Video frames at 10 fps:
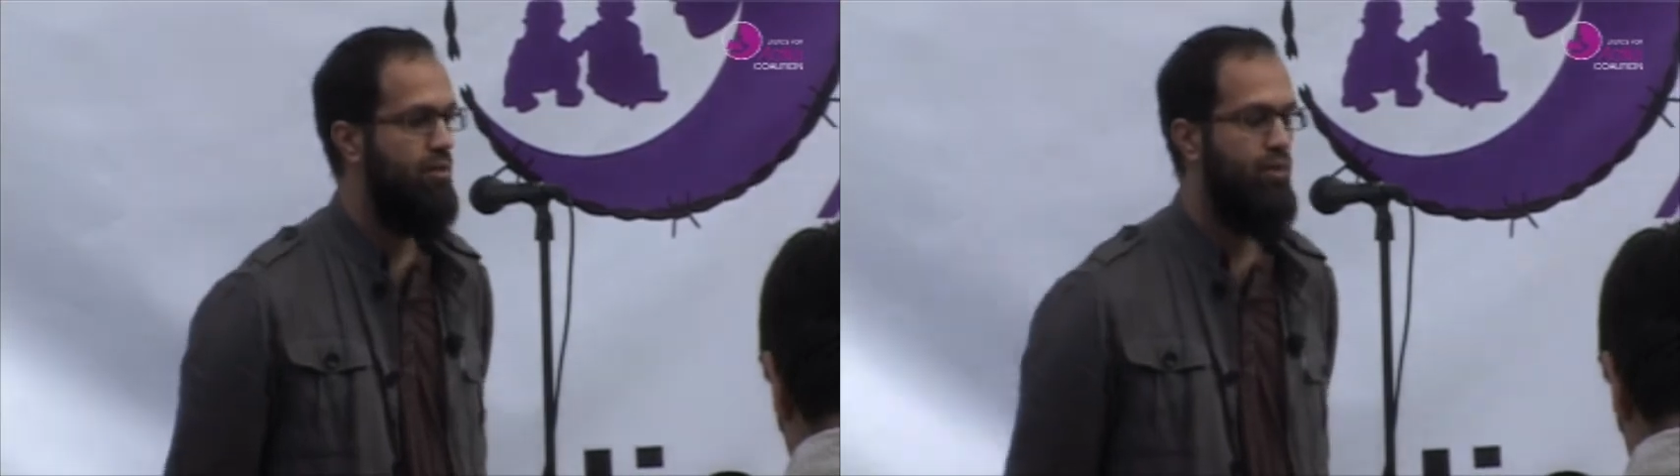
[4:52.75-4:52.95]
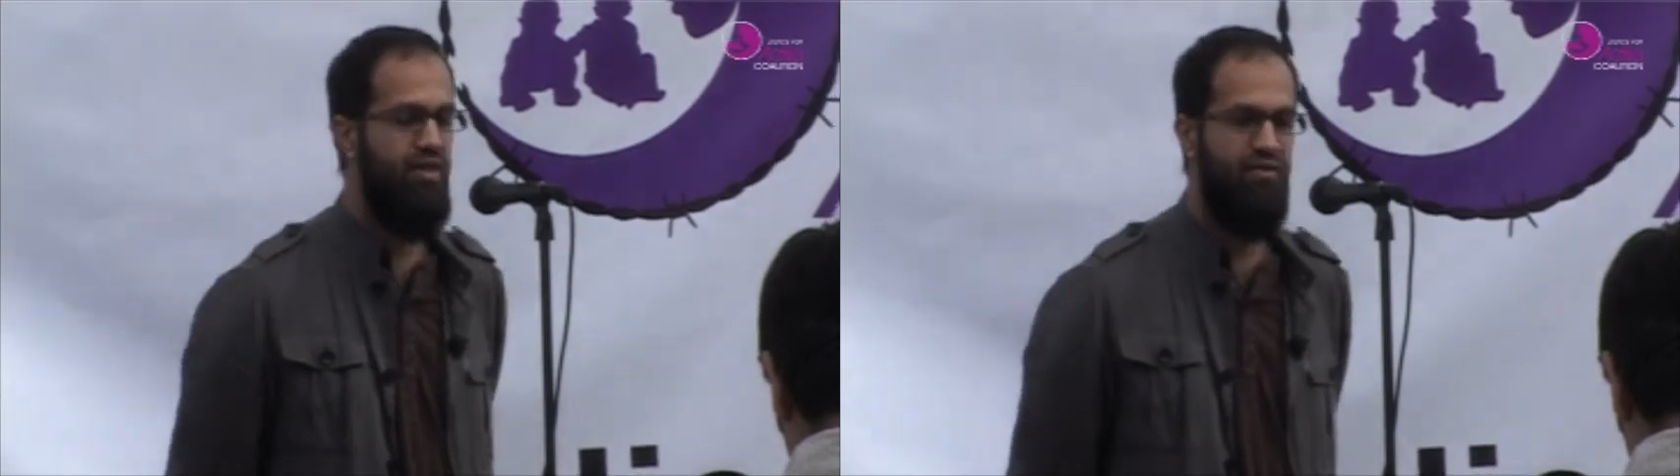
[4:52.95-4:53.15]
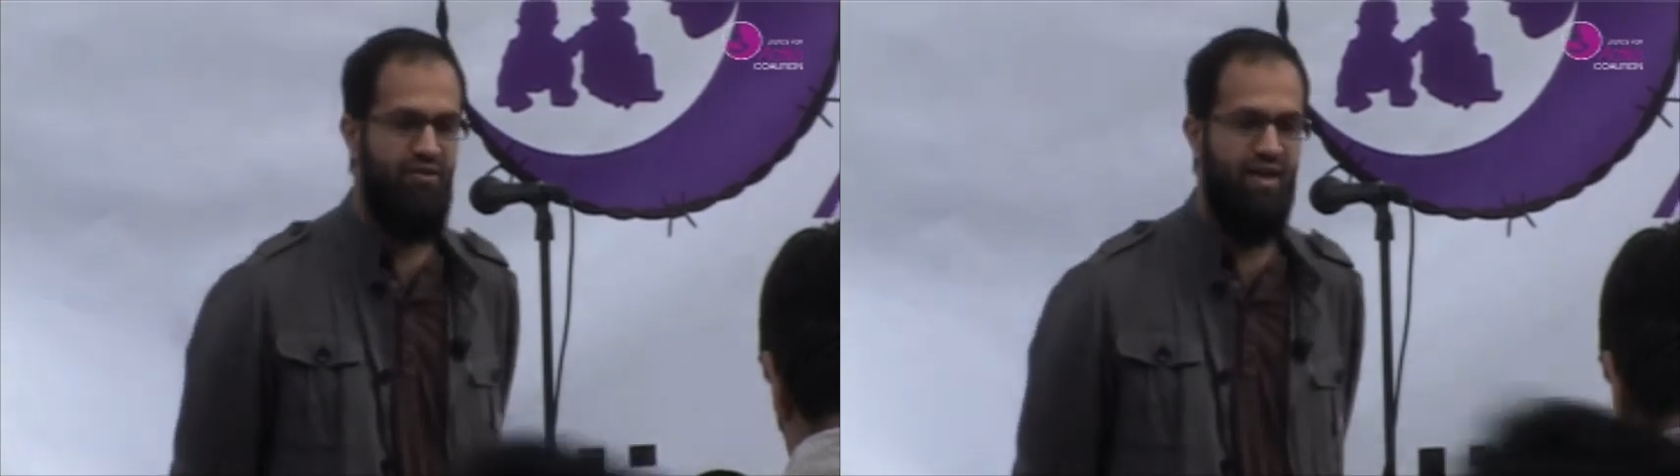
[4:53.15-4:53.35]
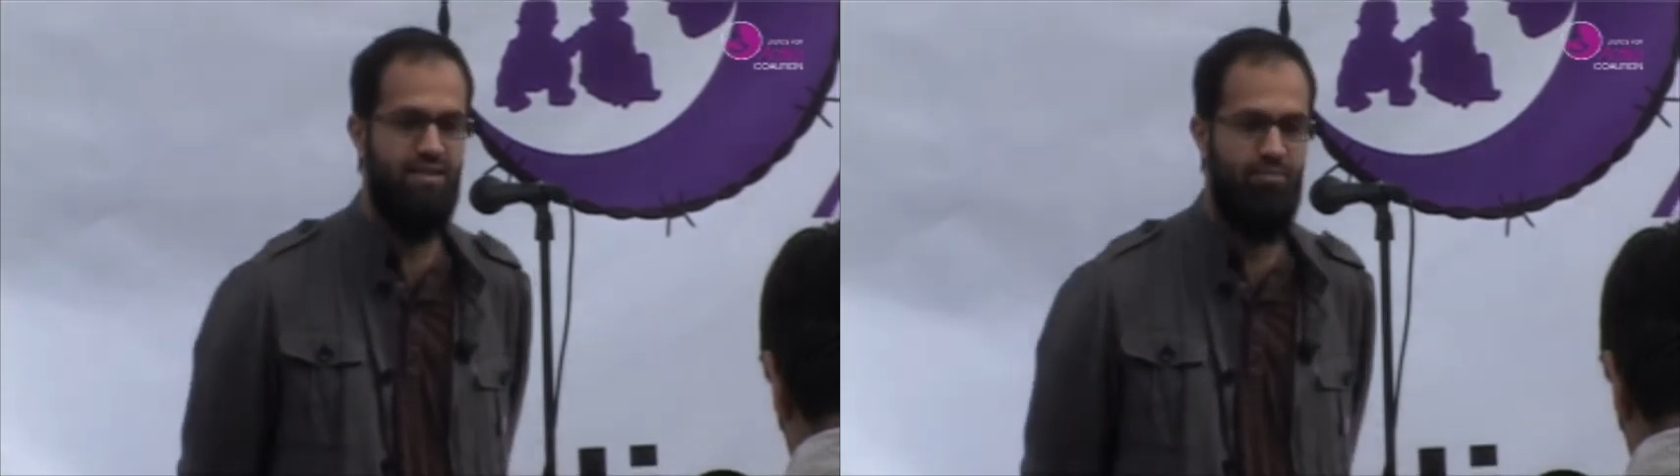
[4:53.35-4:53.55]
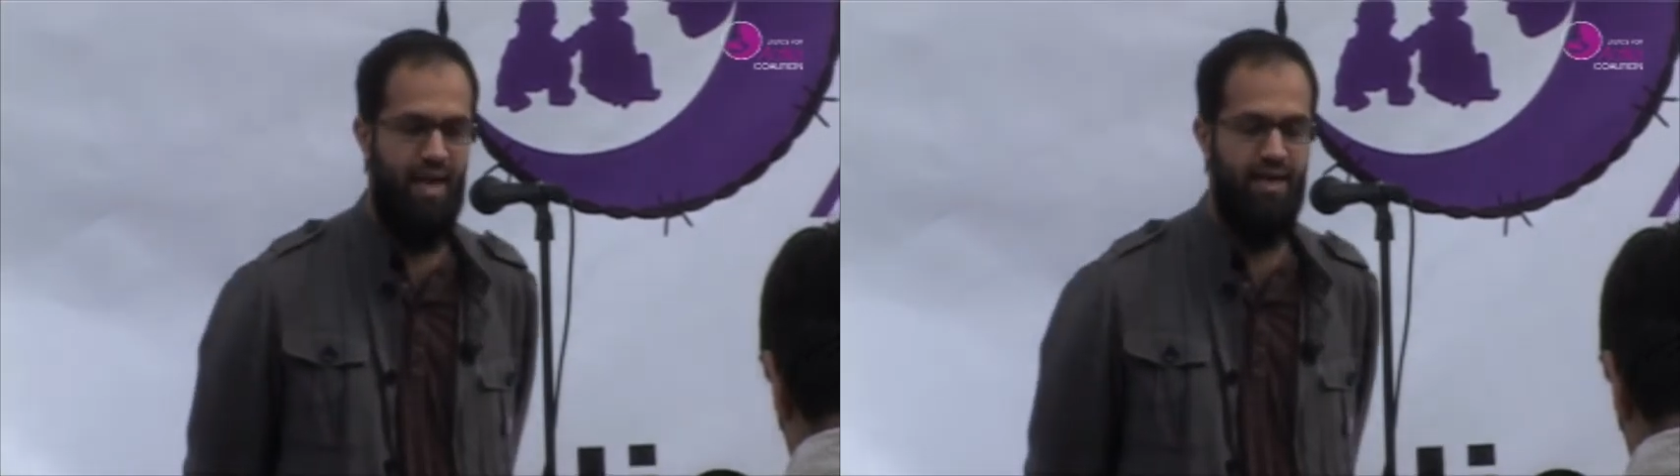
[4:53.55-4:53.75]
with her
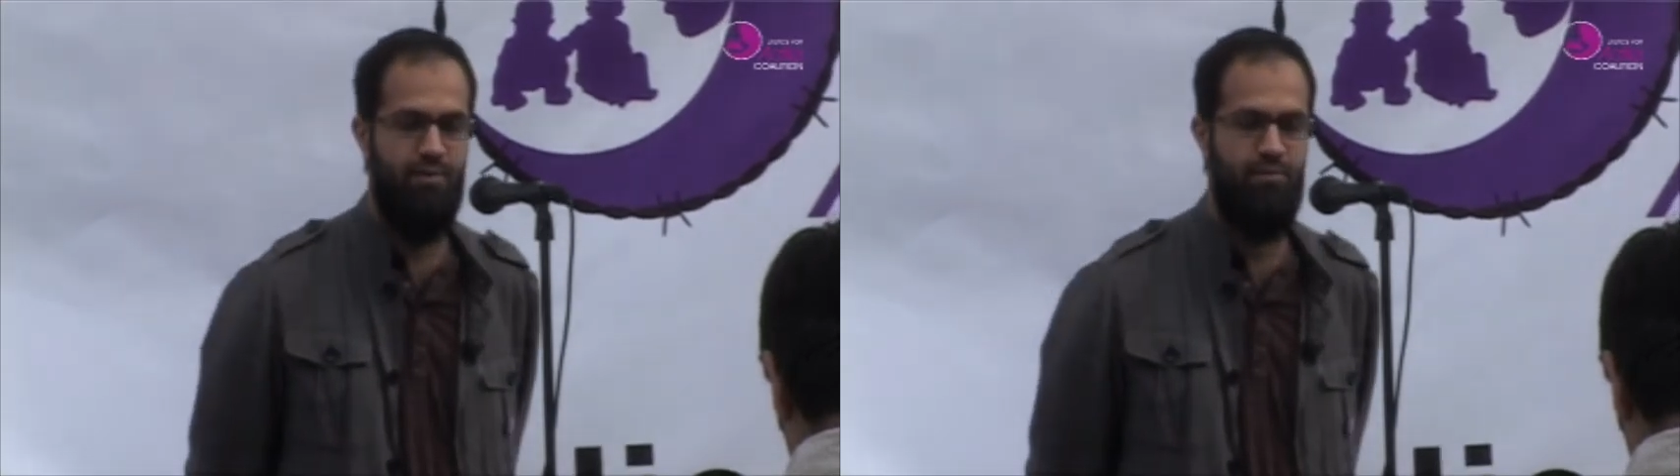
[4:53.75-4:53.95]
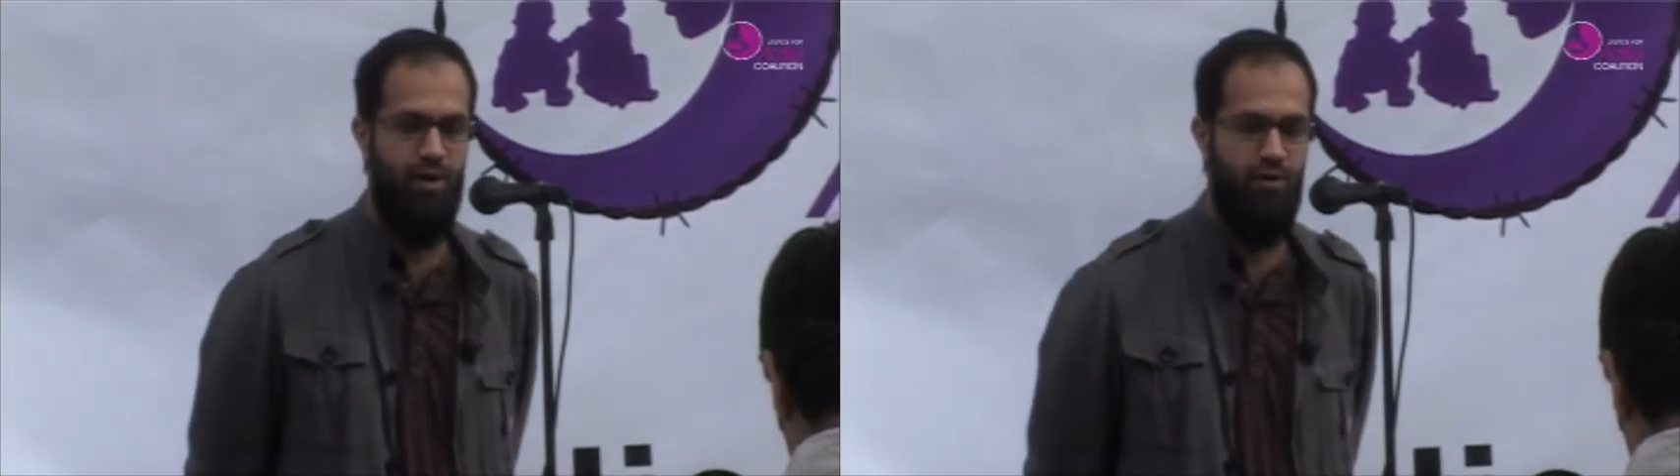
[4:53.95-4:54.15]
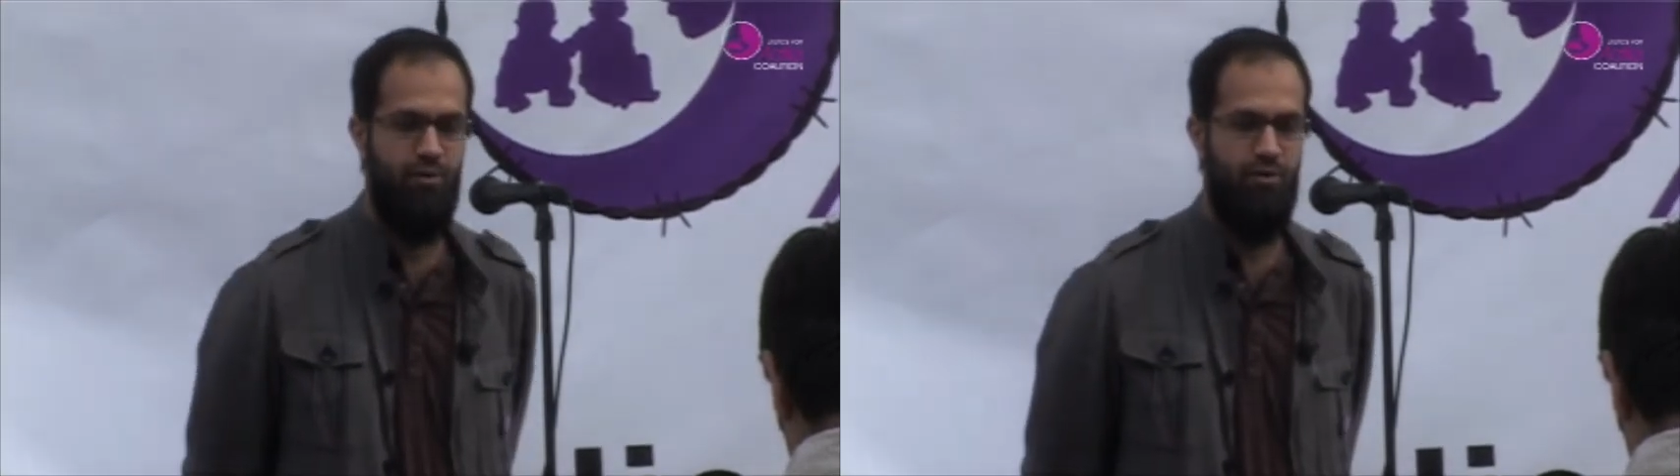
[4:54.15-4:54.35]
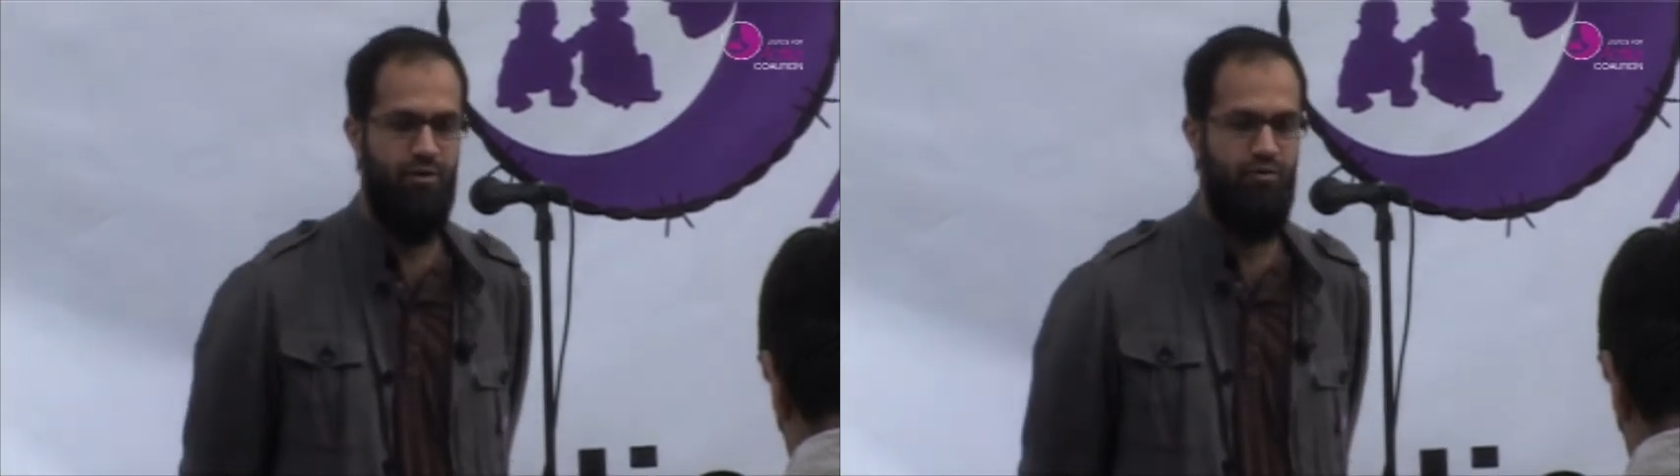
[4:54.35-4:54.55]
face black and blue